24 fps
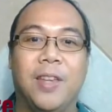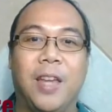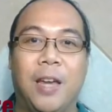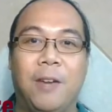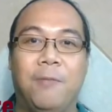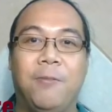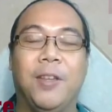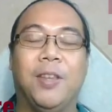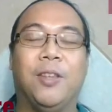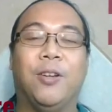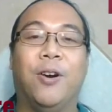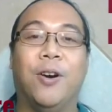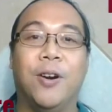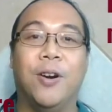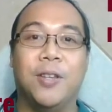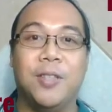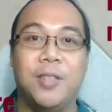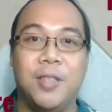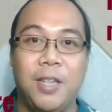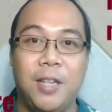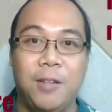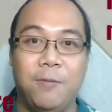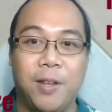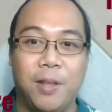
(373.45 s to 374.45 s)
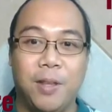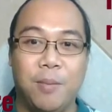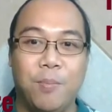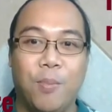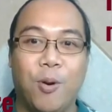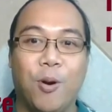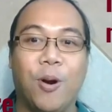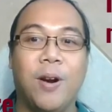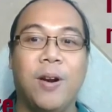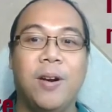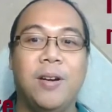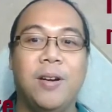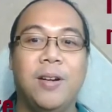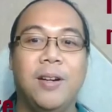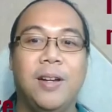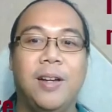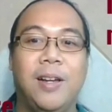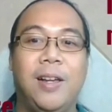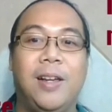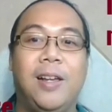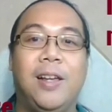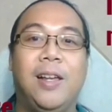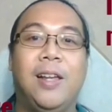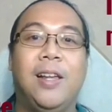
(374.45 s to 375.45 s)
If it hurts even more,
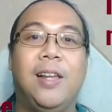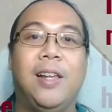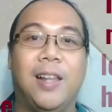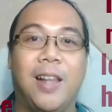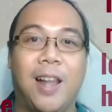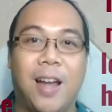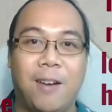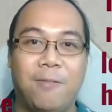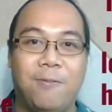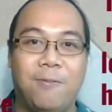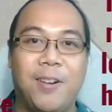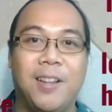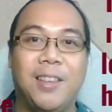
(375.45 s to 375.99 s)
love